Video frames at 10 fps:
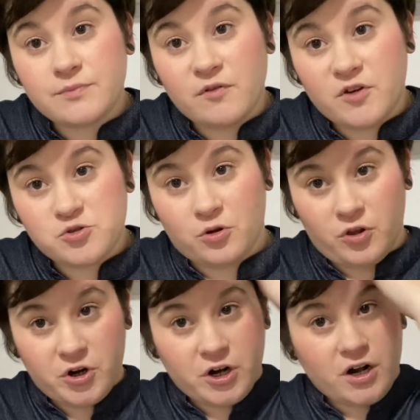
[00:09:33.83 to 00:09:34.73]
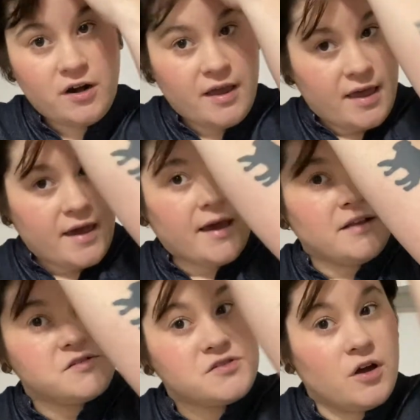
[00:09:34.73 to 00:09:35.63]
I'm a visual learner,
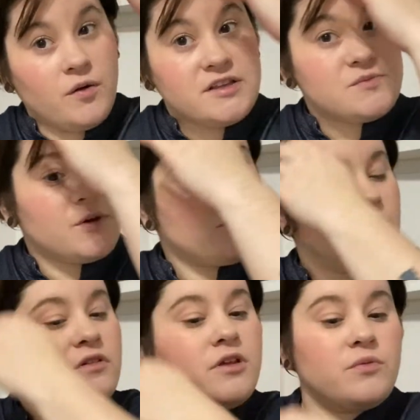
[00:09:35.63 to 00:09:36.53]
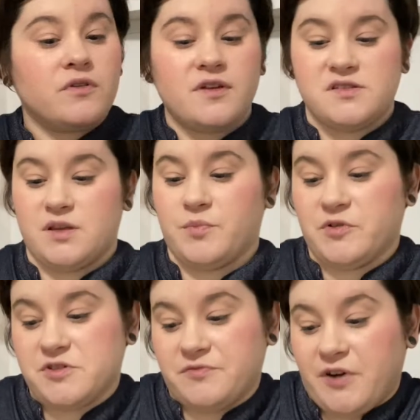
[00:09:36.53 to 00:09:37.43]
and so it's been really, really simple
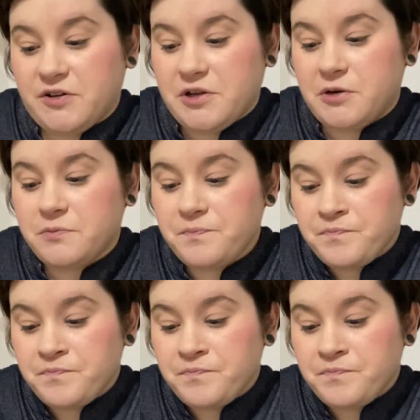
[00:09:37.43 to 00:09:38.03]
to follow.